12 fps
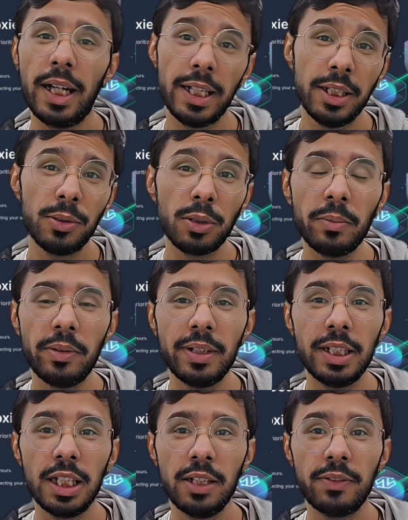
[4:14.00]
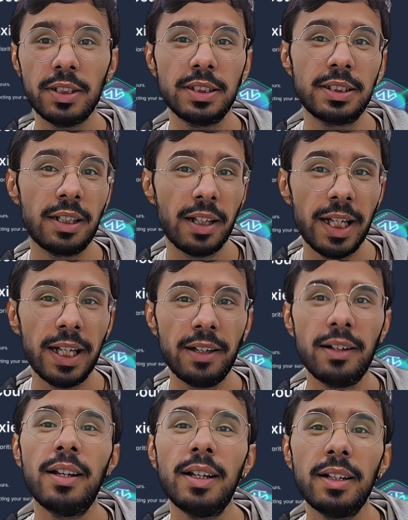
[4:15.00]
And NodeMaven delivers
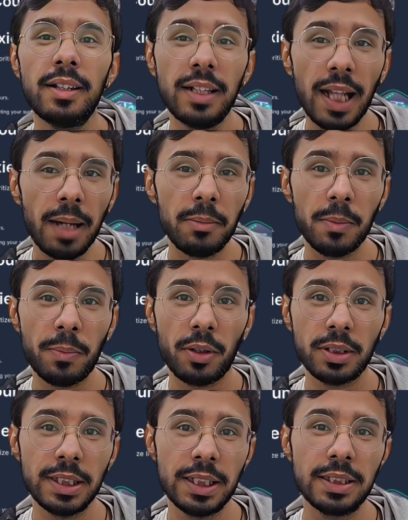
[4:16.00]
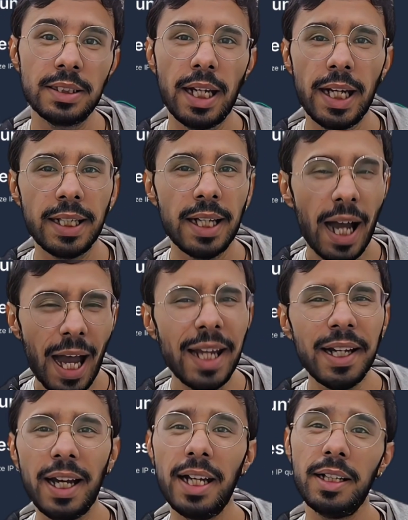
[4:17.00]
clean, reliable proxies and
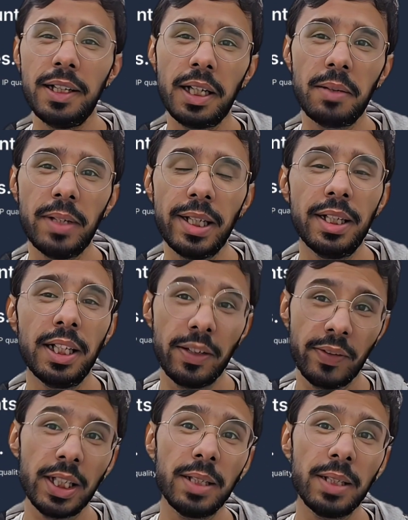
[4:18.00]
I highly recommend giving